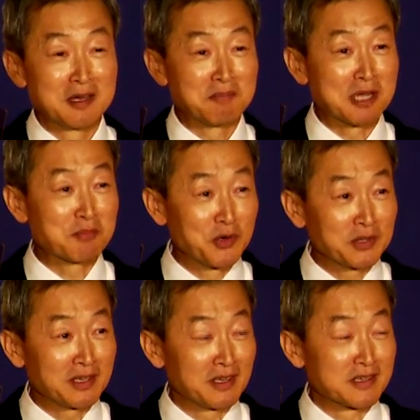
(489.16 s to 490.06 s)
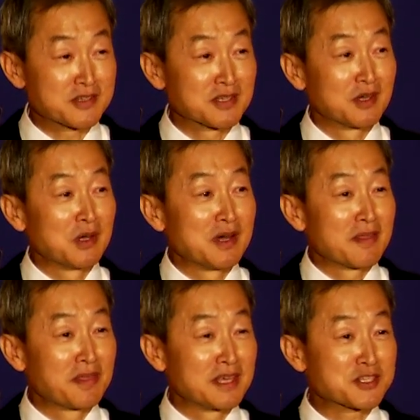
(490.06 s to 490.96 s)
my point is,
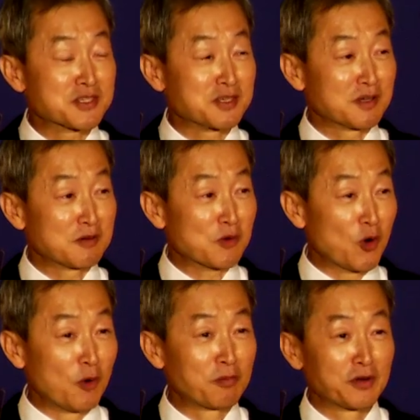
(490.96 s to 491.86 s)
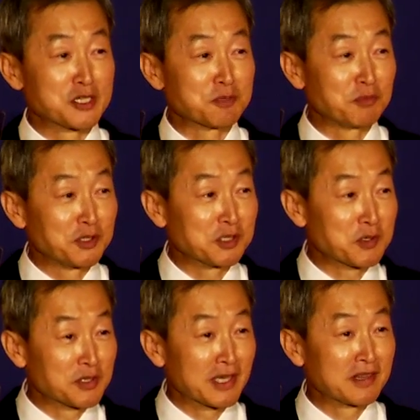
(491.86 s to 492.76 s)
this cooperation between
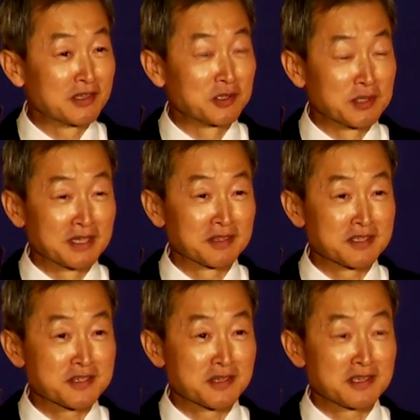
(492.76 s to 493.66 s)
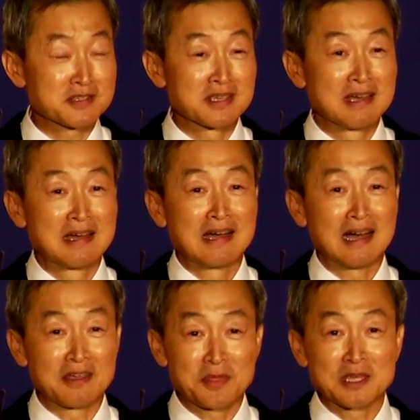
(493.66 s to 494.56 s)
Korea and the United States,
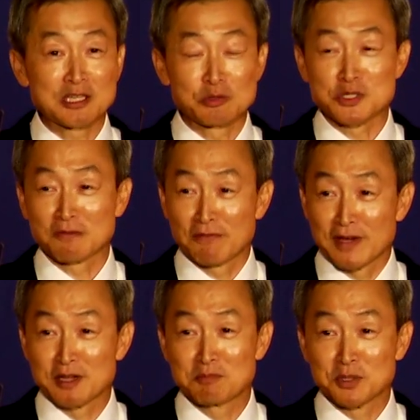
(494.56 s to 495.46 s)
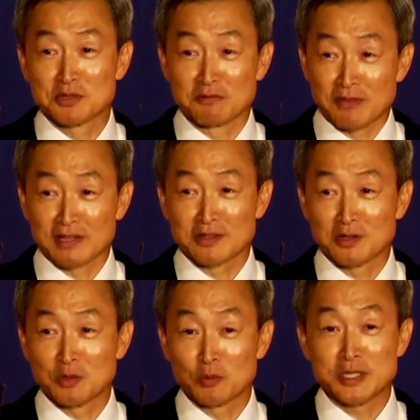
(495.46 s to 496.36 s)
I think it was a very important factor
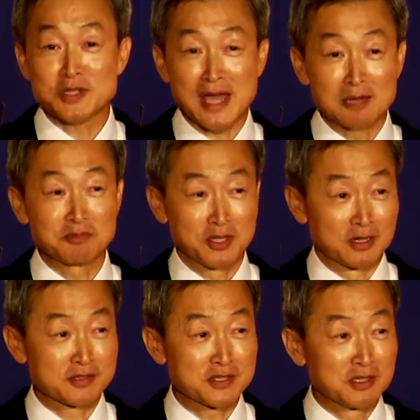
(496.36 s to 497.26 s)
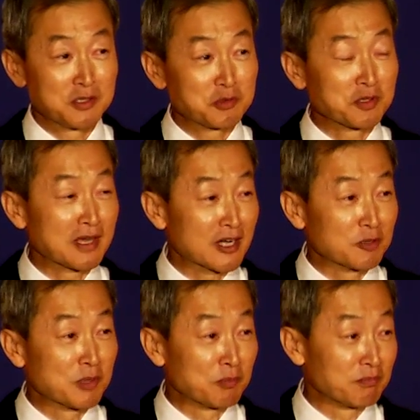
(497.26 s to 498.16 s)
which helped us to get
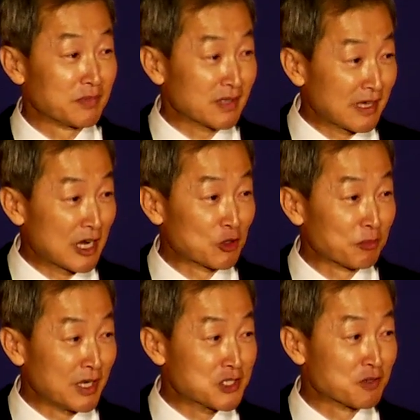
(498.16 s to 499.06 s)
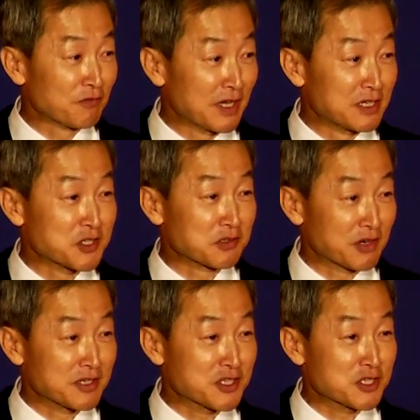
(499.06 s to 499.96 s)
out of Asian financial
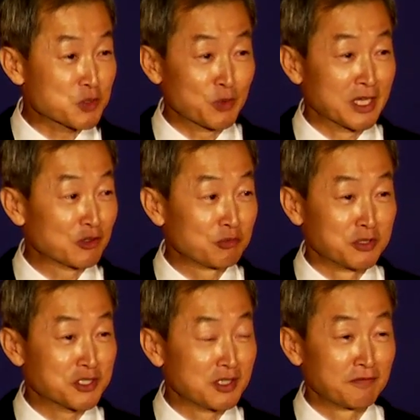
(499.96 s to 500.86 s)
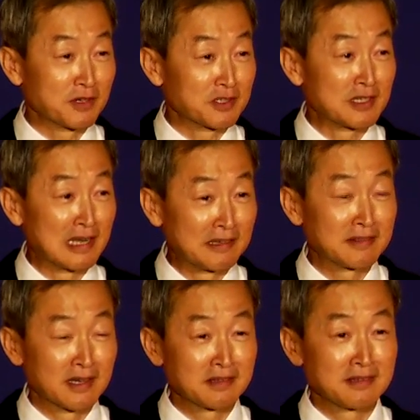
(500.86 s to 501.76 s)
crisis without too much difficulty in late
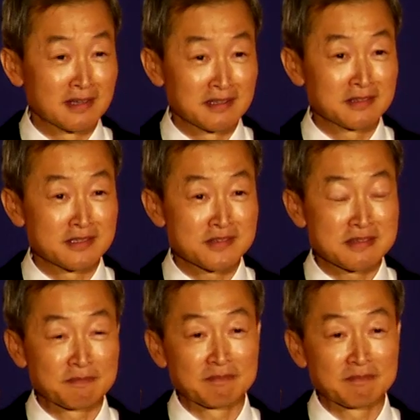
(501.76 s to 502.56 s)
1990s.